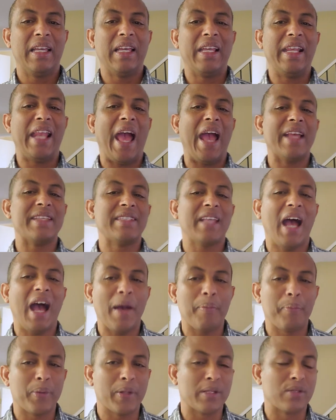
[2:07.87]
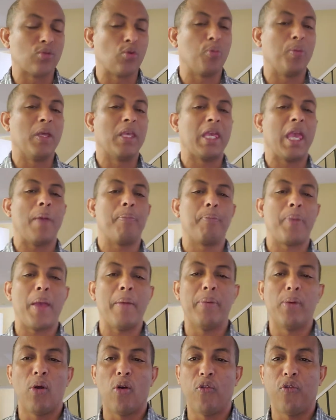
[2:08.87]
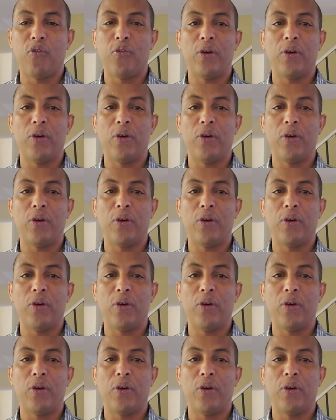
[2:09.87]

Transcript: ELISA appears to be cap- capable of